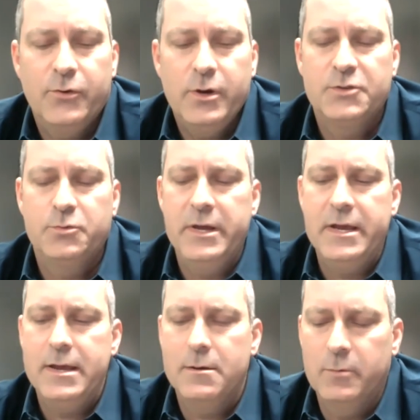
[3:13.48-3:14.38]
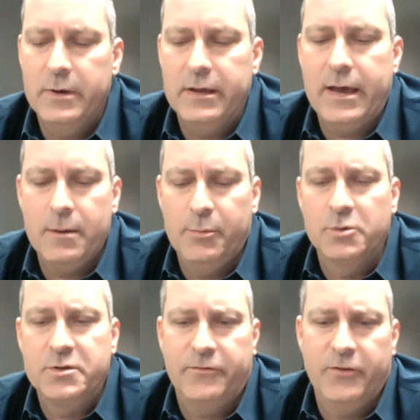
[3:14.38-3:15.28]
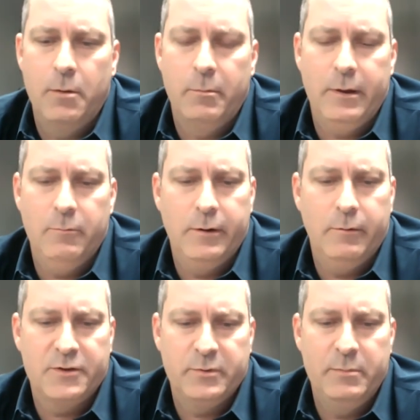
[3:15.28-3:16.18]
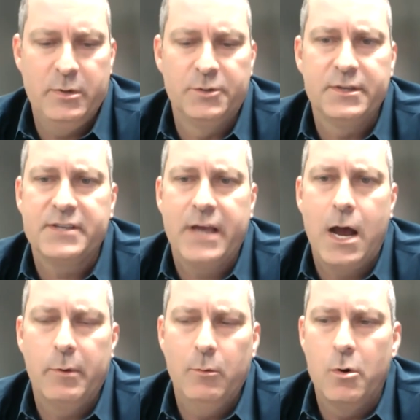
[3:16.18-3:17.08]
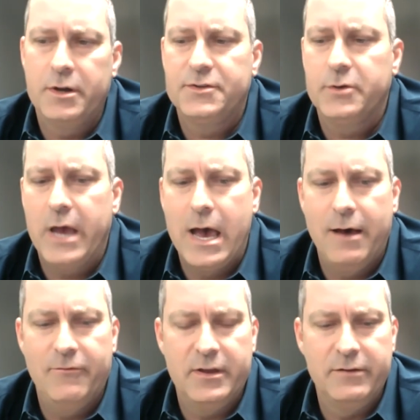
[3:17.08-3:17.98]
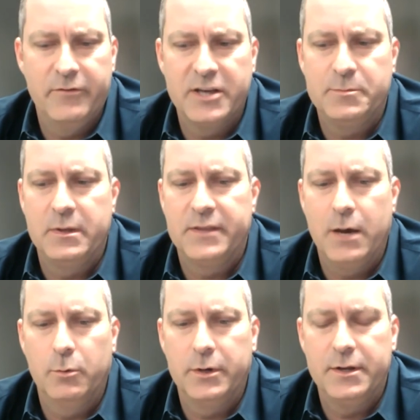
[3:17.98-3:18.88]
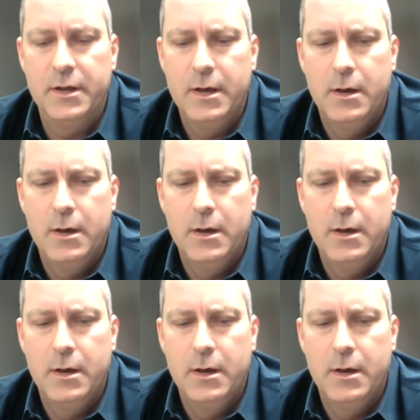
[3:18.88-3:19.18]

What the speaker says: for us, we kind of approach it from as we built this out, we wanted to have an investment that would